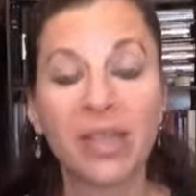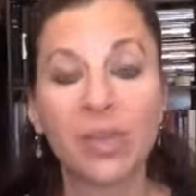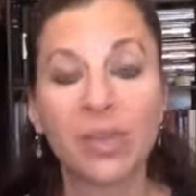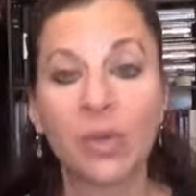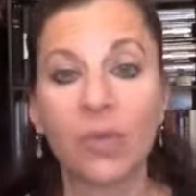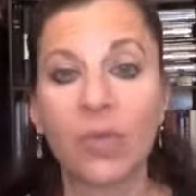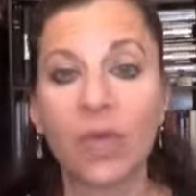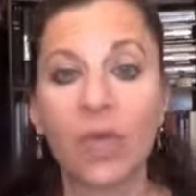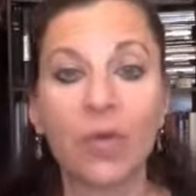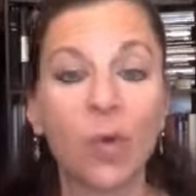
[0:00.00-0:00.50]
So
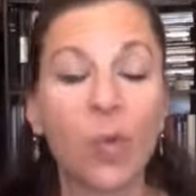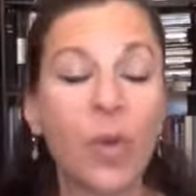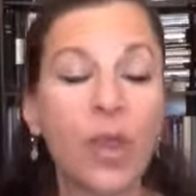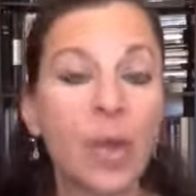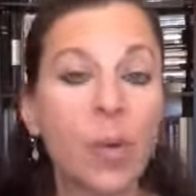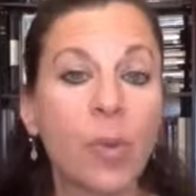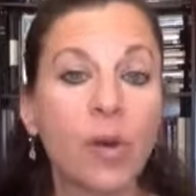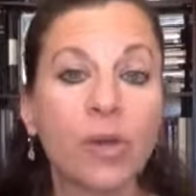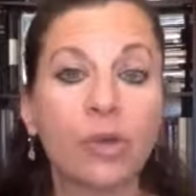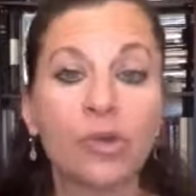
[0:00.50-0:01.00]
if you have a
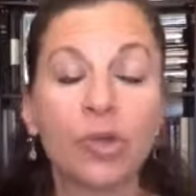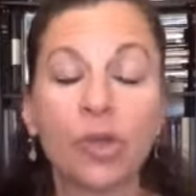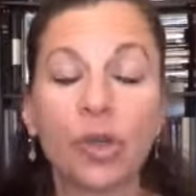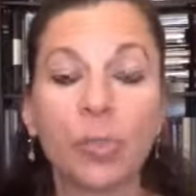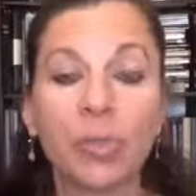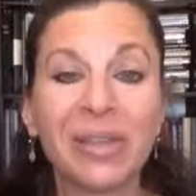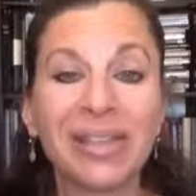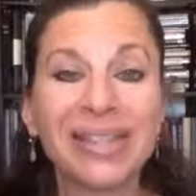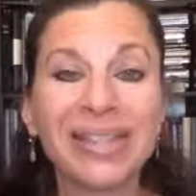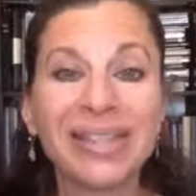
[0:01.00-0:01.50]
week where you're too
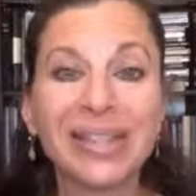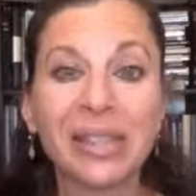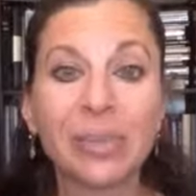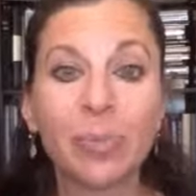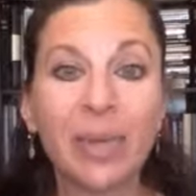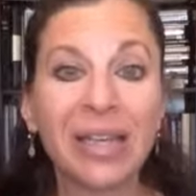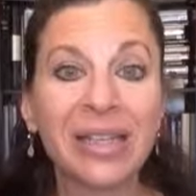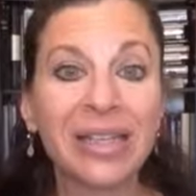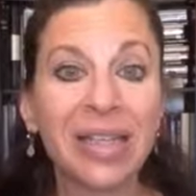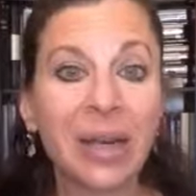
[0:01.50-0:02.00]
busy to
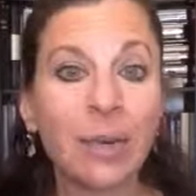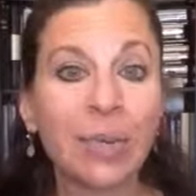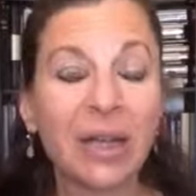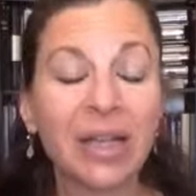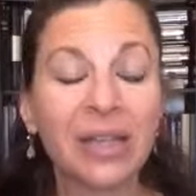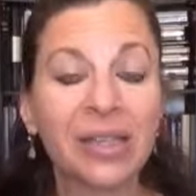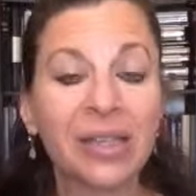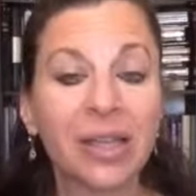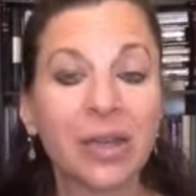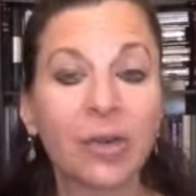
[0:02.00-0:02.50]
spend 10
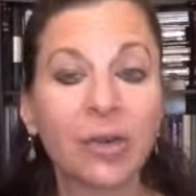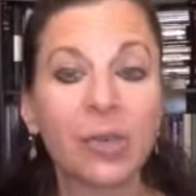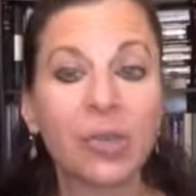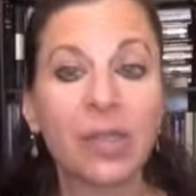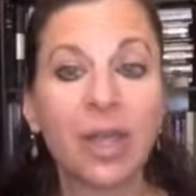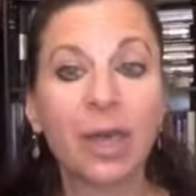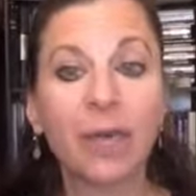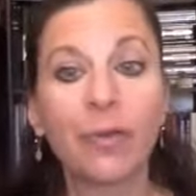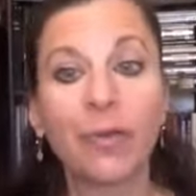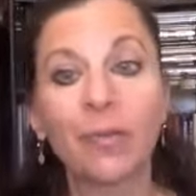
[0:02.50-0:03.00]
minutes on
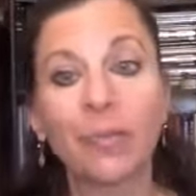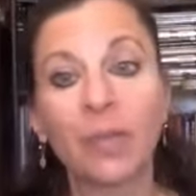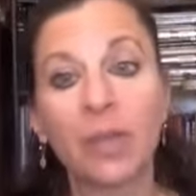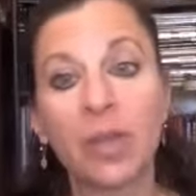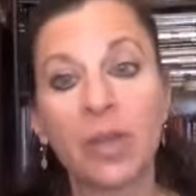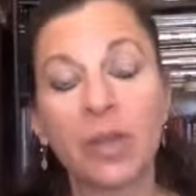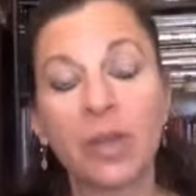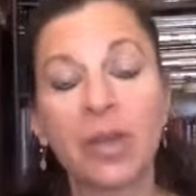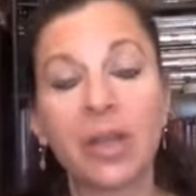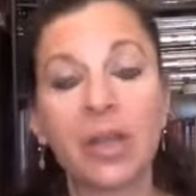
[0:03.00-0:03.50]
yourself,
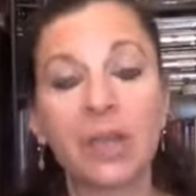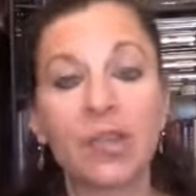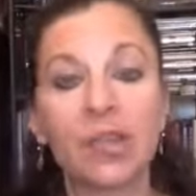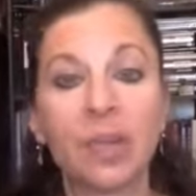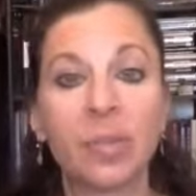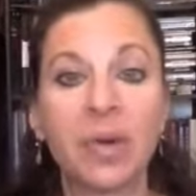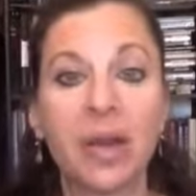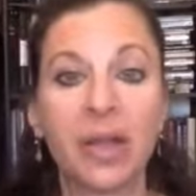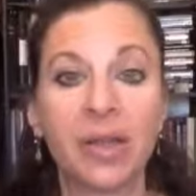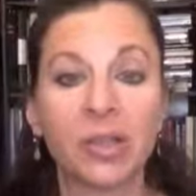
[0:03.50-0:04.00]
you can catch
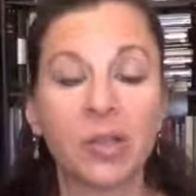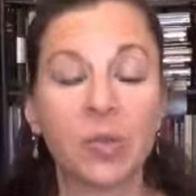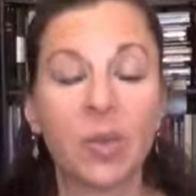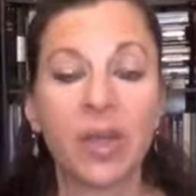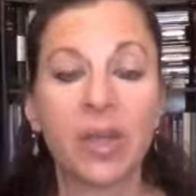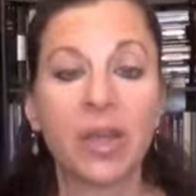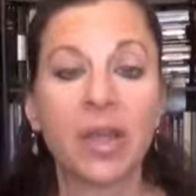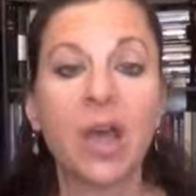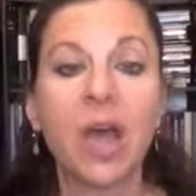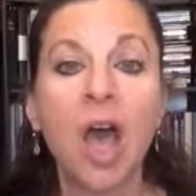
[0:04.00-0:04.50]
up next
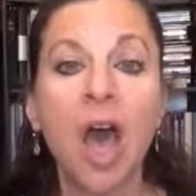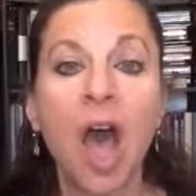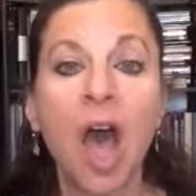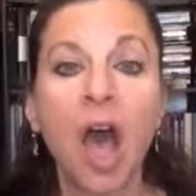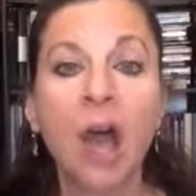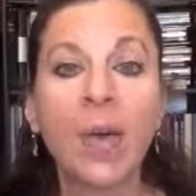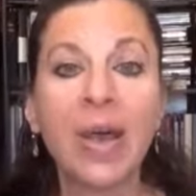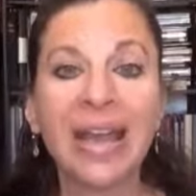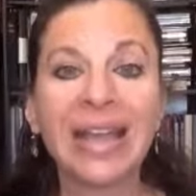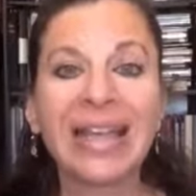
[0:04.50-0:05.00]
week.
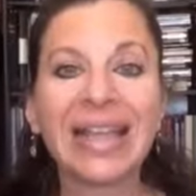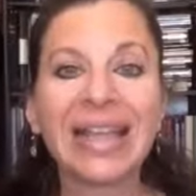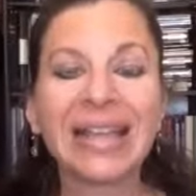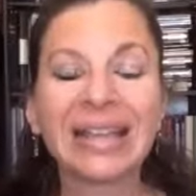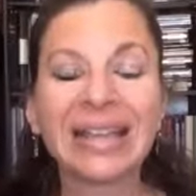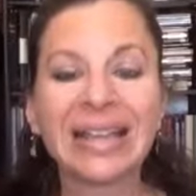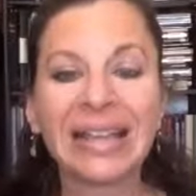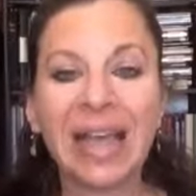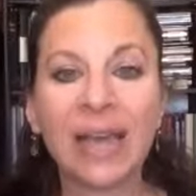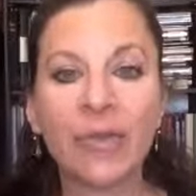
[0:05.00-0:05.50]
All right.
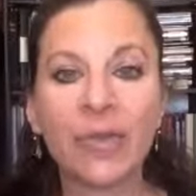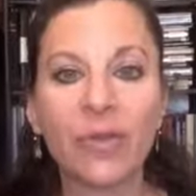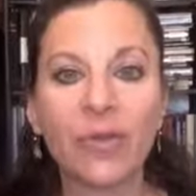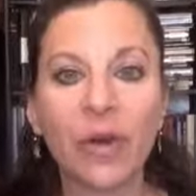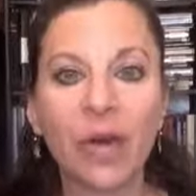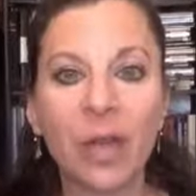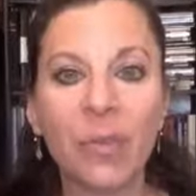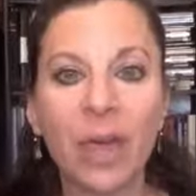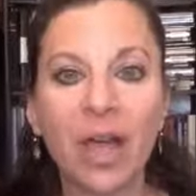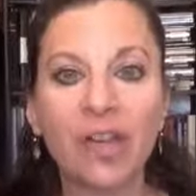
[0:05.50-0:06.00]
Love you
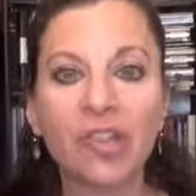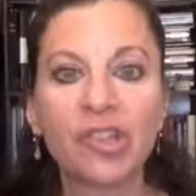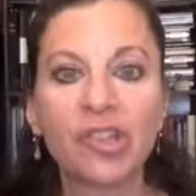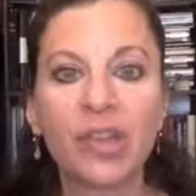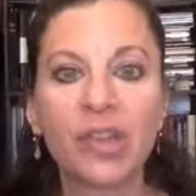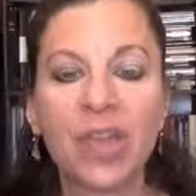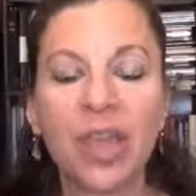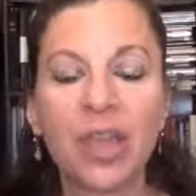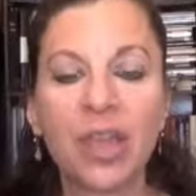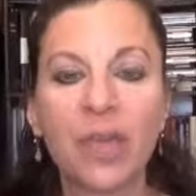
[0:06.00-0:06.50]
very much.
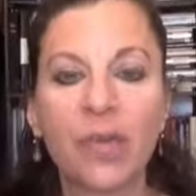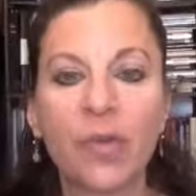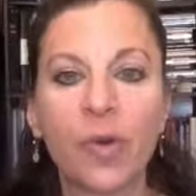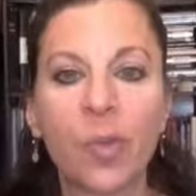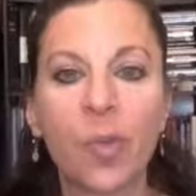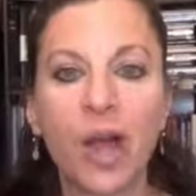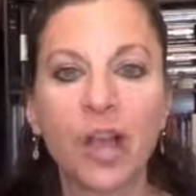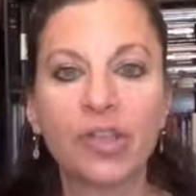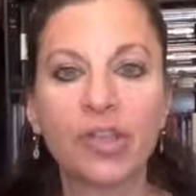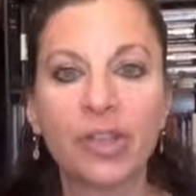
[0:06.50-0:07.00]
Thank you for
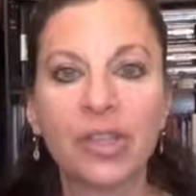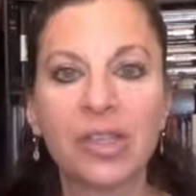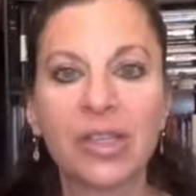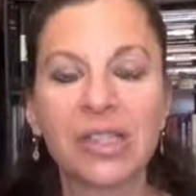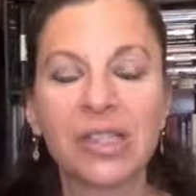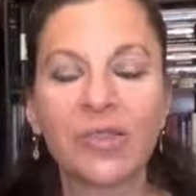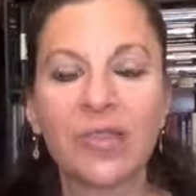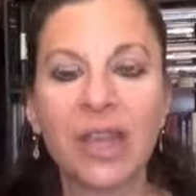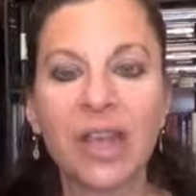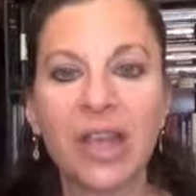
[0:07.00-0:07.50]
watching
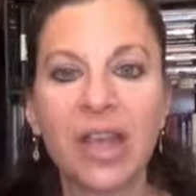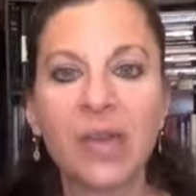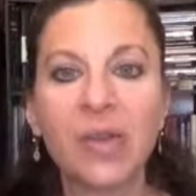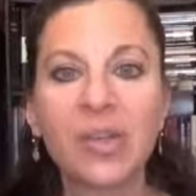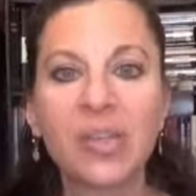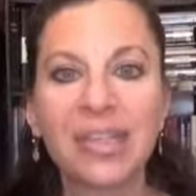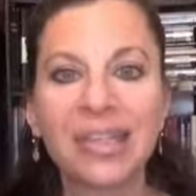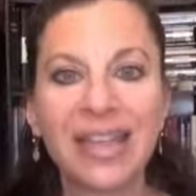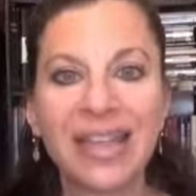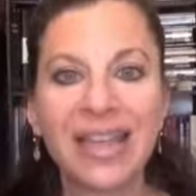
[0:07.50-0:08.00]
this video.
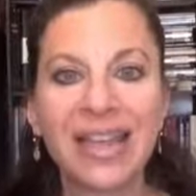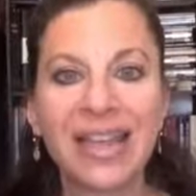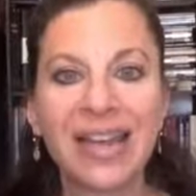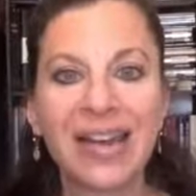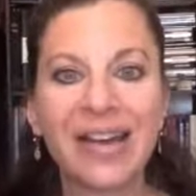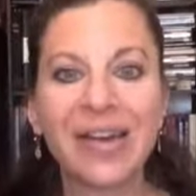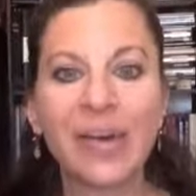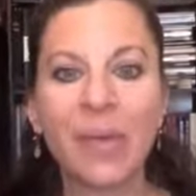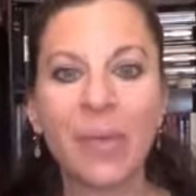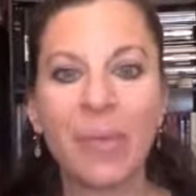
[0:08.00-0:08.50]
Take
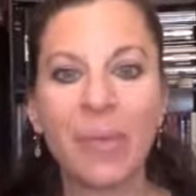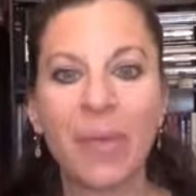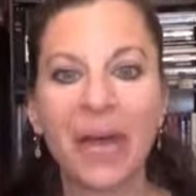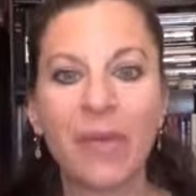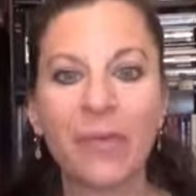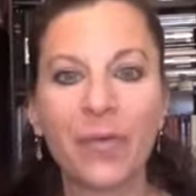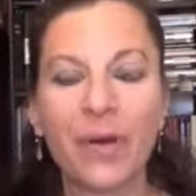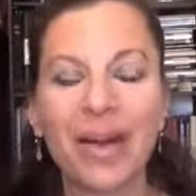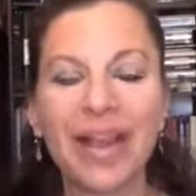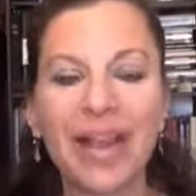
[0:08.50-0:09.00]
care.
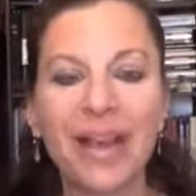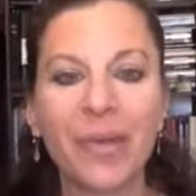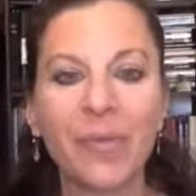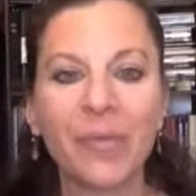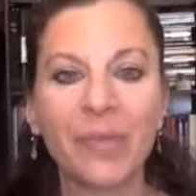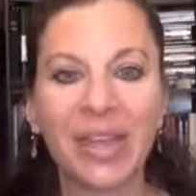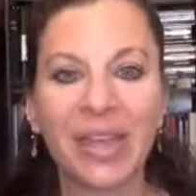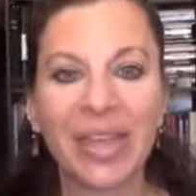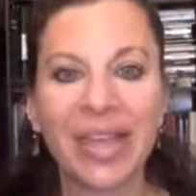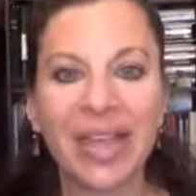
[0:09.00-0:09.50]
Bye for now.
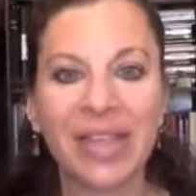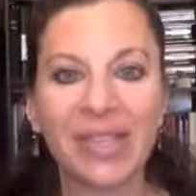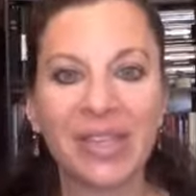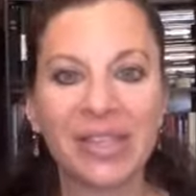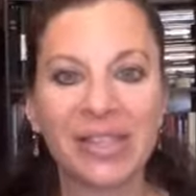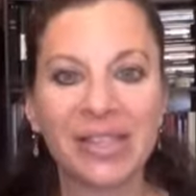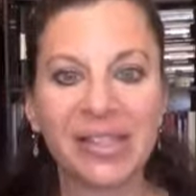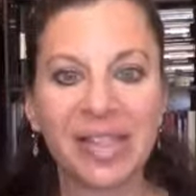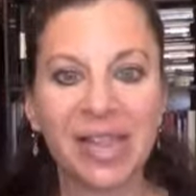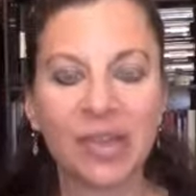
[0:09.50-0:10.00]
Again,
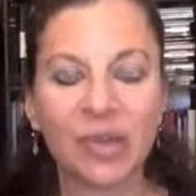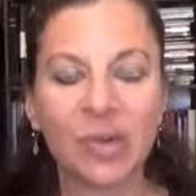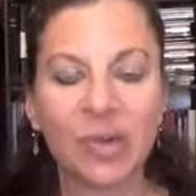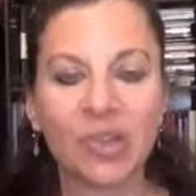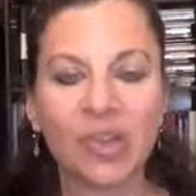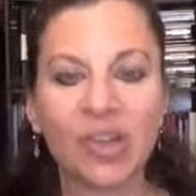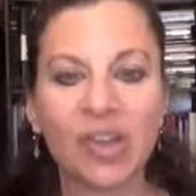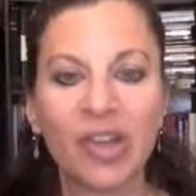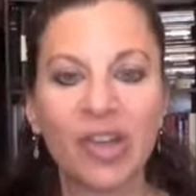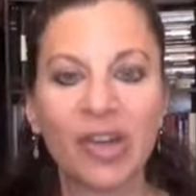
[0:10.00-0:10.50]
this is Andrea
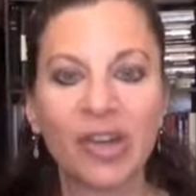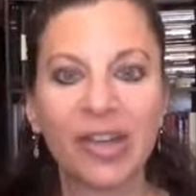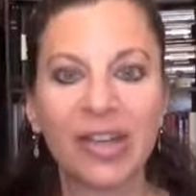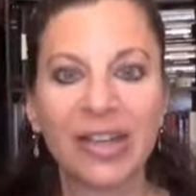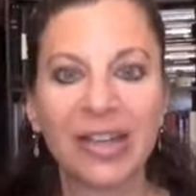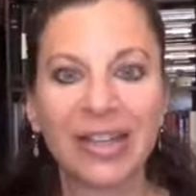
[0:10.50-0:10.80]
Schneider.